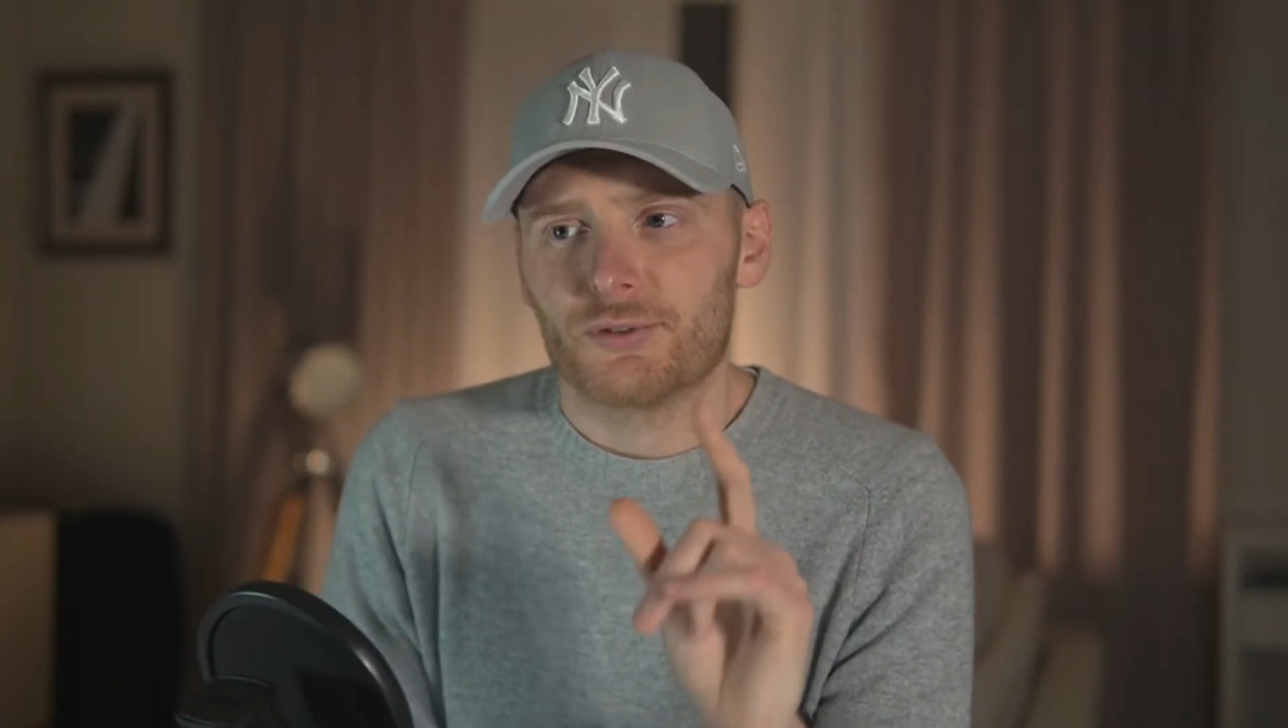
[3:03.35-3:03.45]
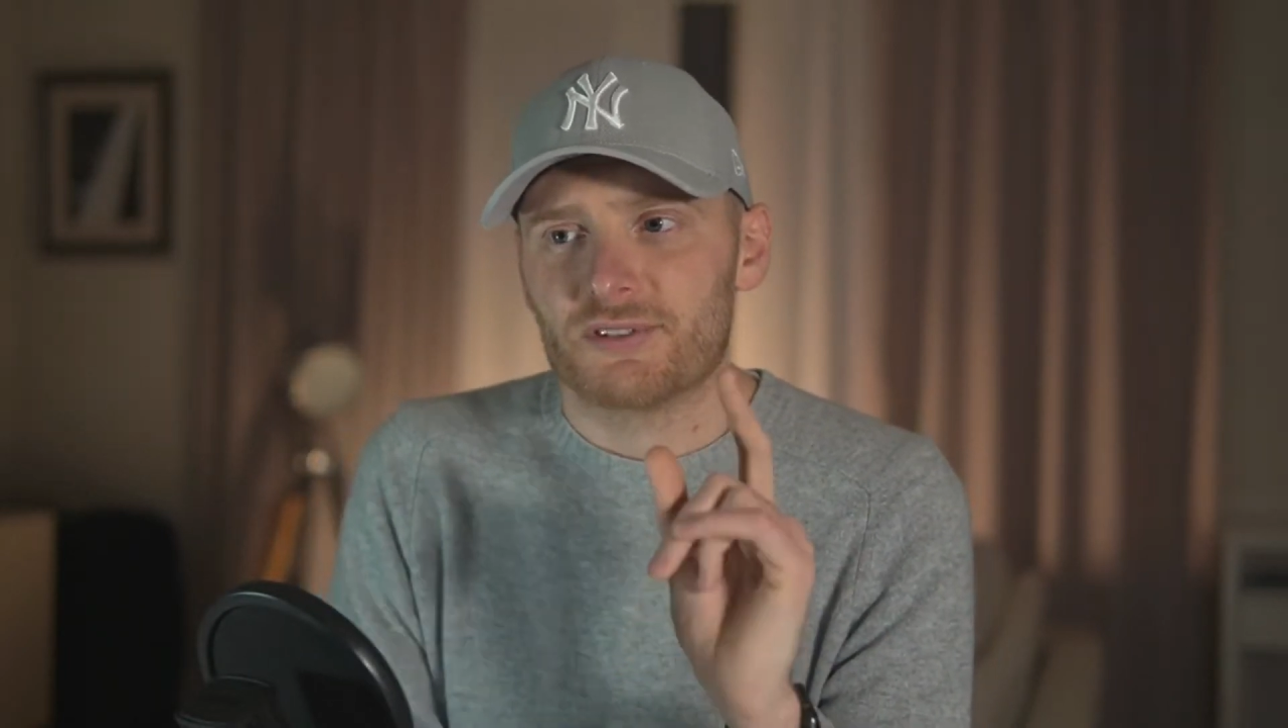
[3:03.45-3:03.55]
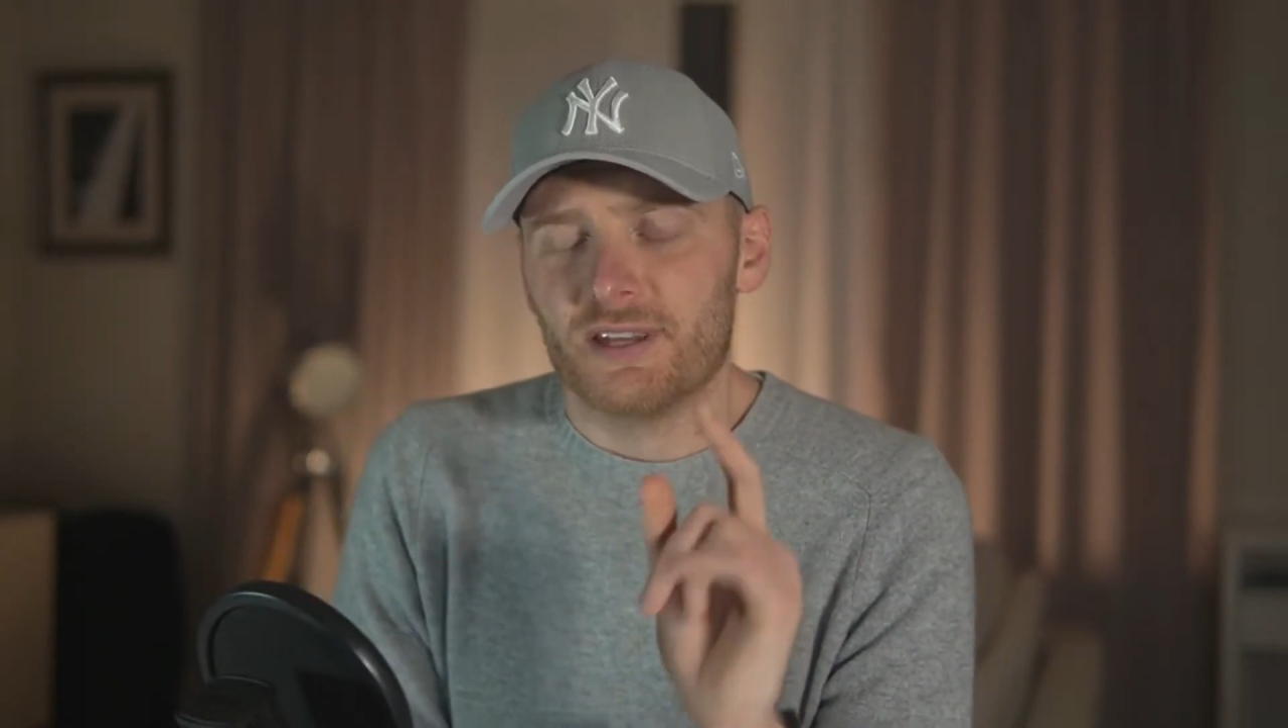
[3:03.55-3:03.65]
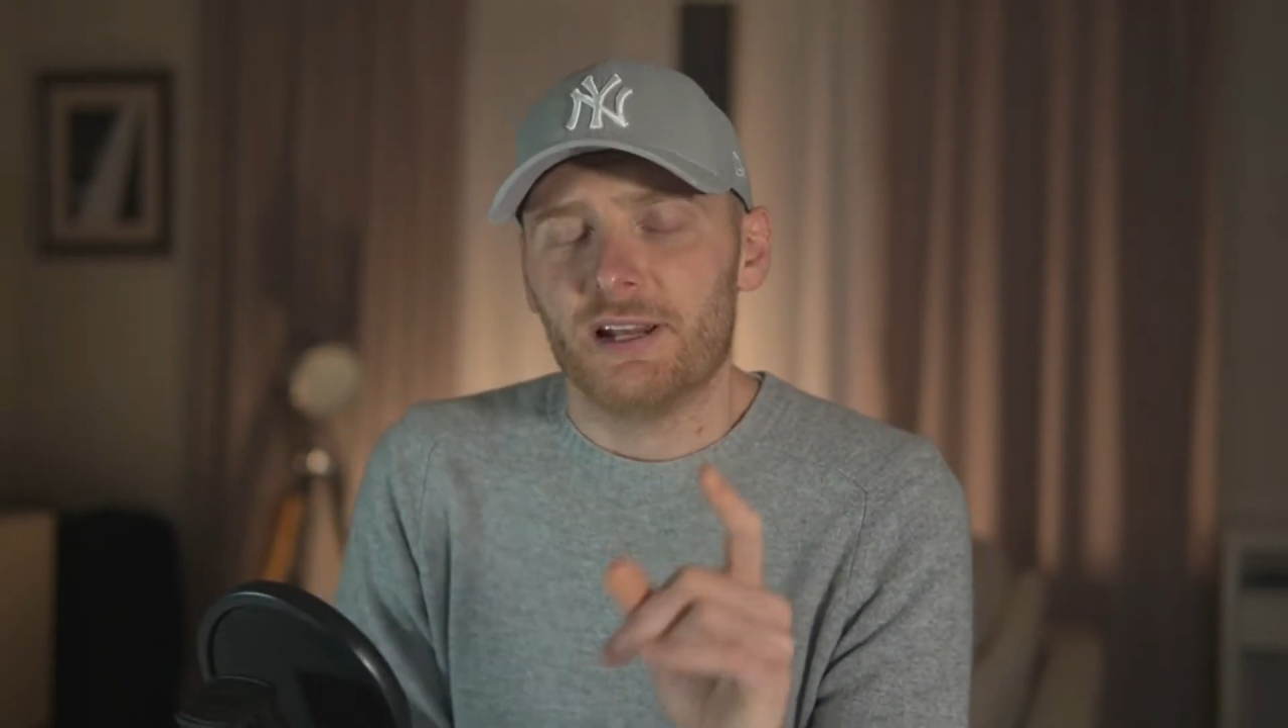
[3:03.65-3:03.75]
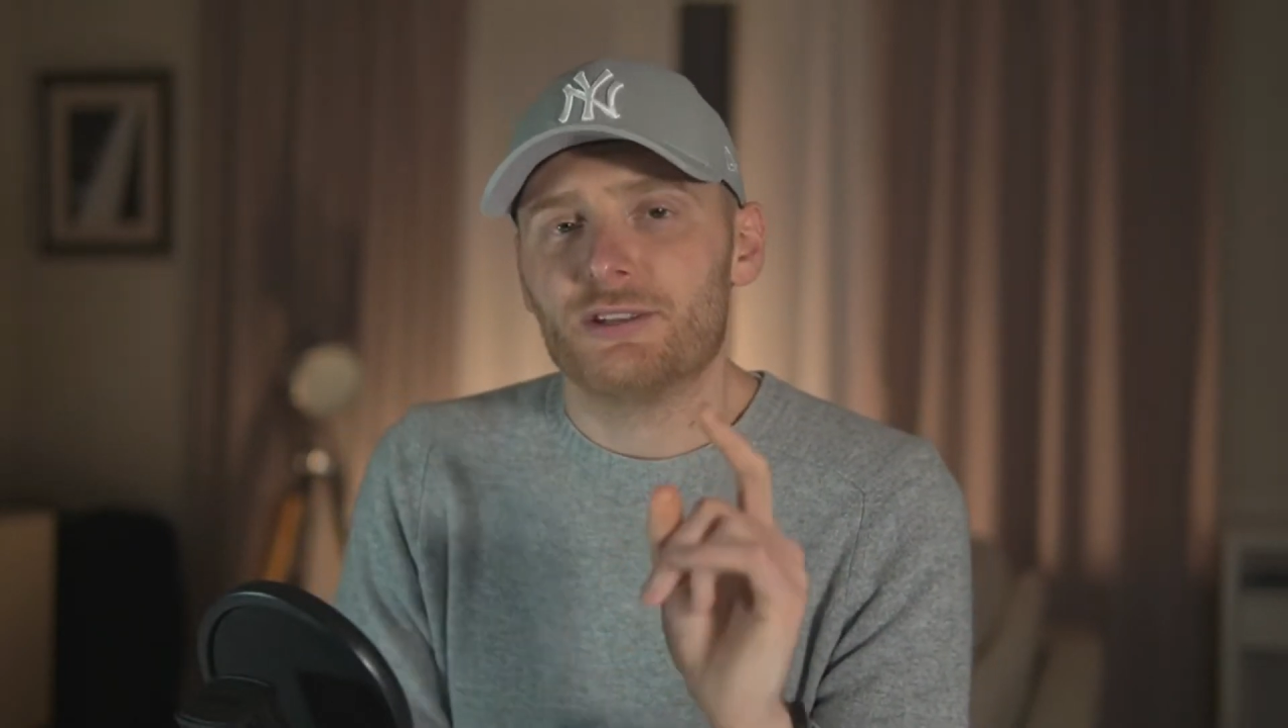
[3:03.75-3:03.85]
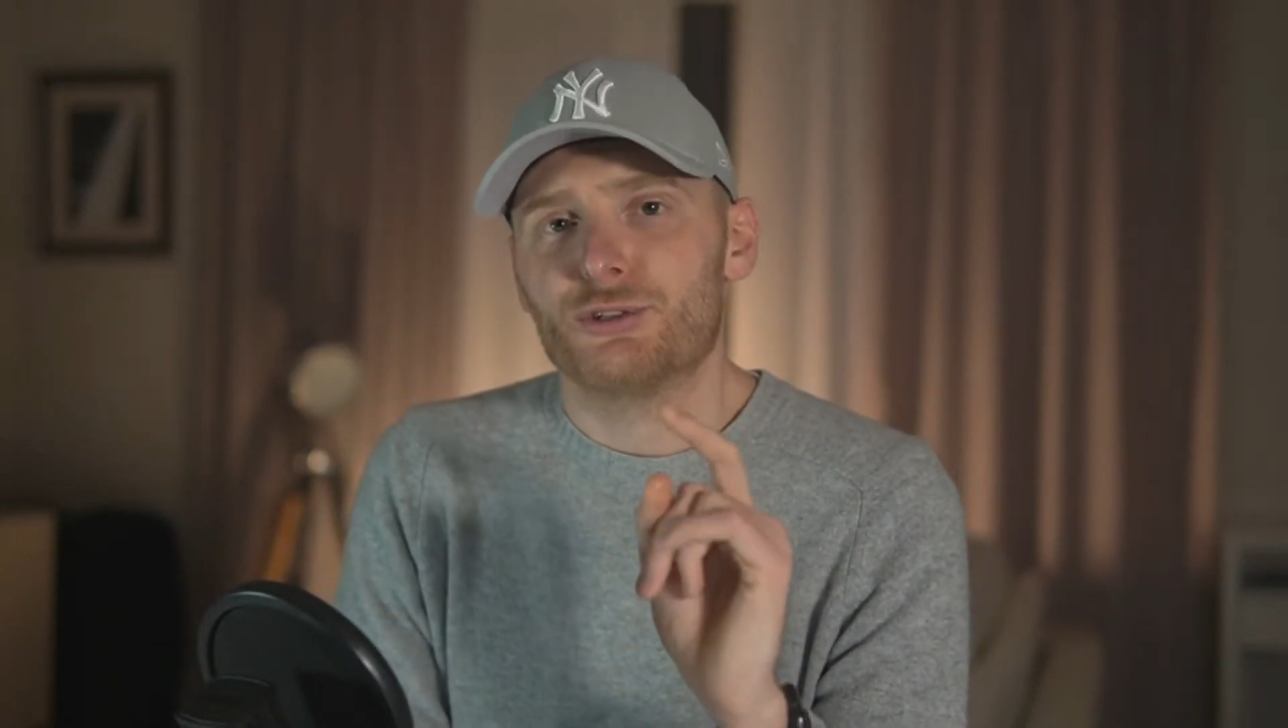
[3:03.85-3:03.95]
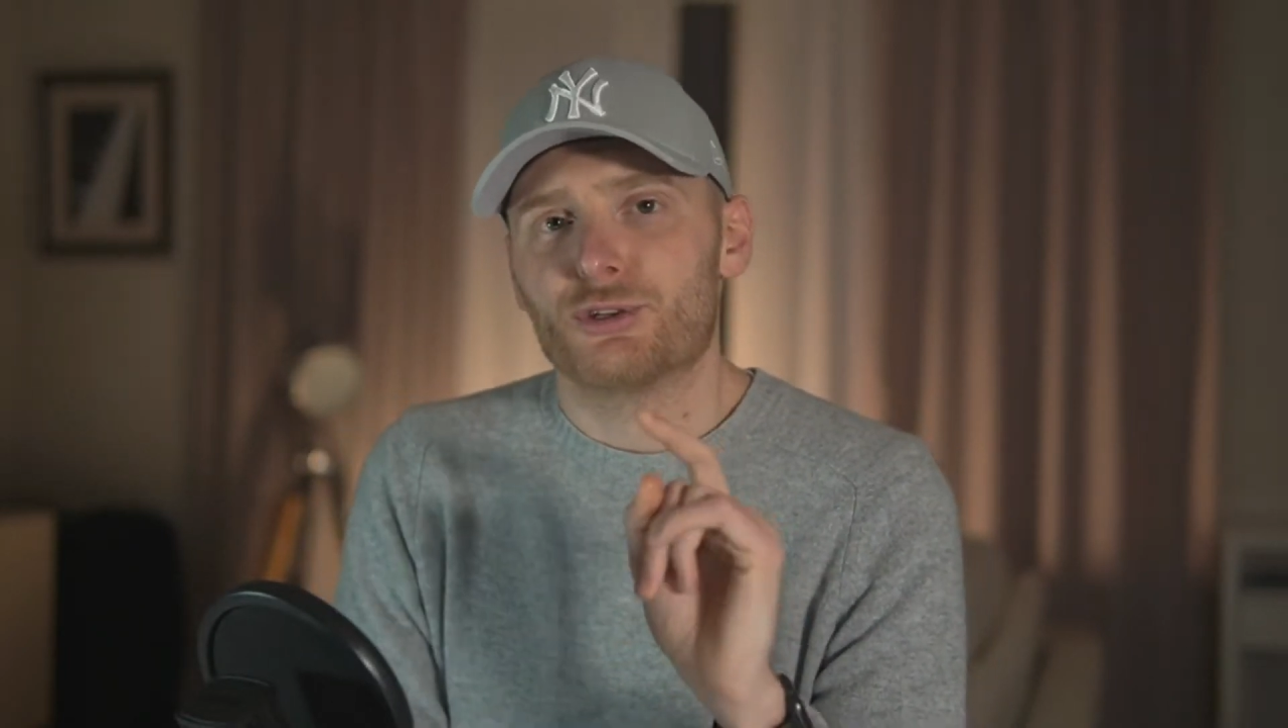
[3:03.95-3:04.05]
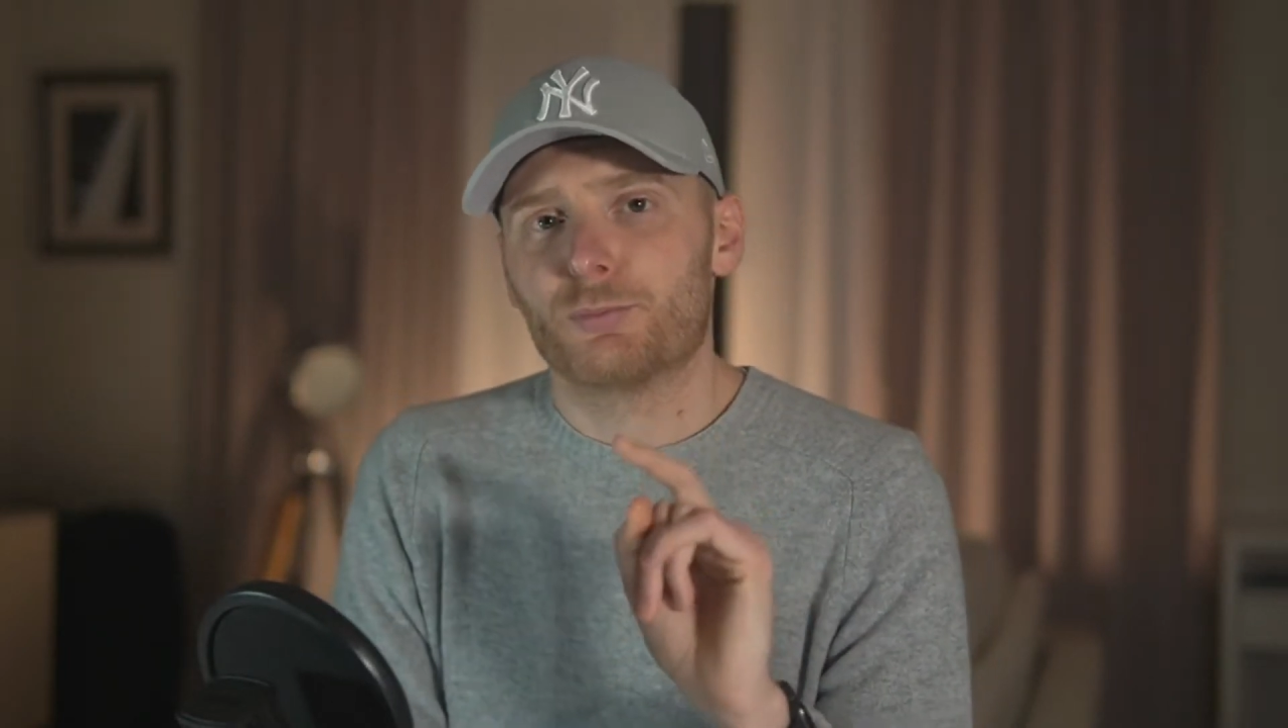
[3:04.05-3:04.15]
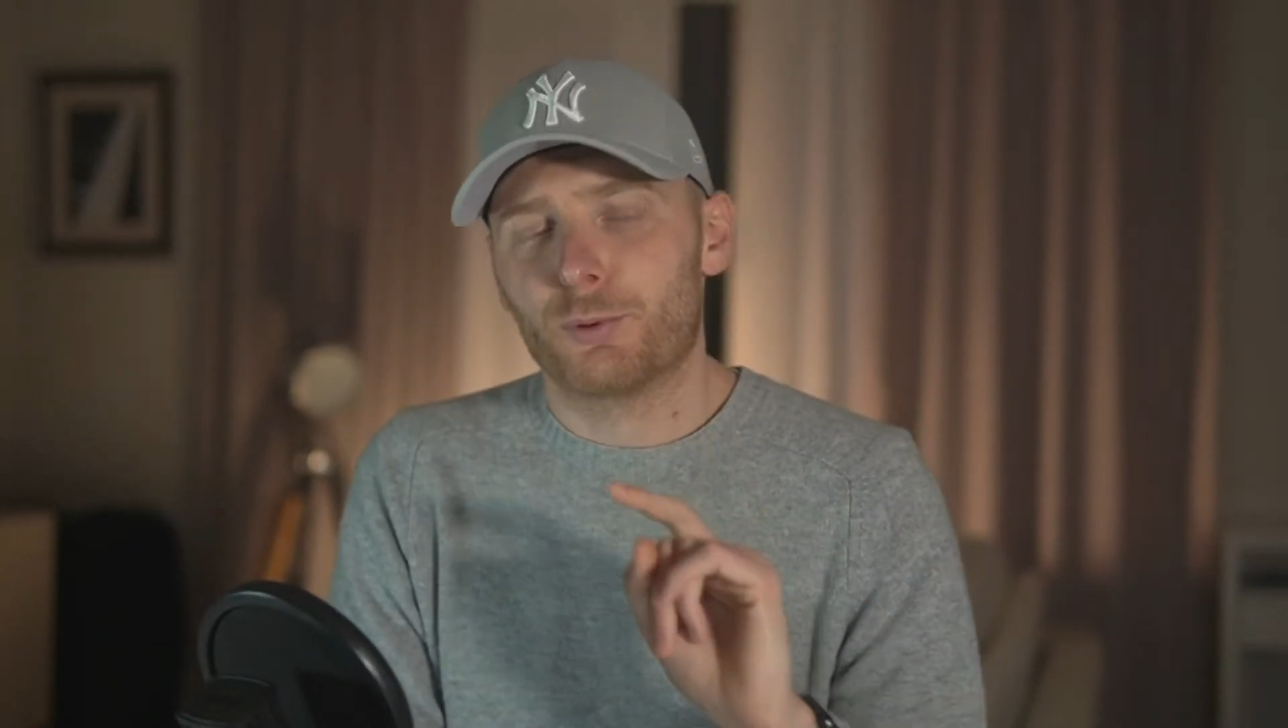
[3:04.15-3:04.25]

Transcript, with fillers: selling those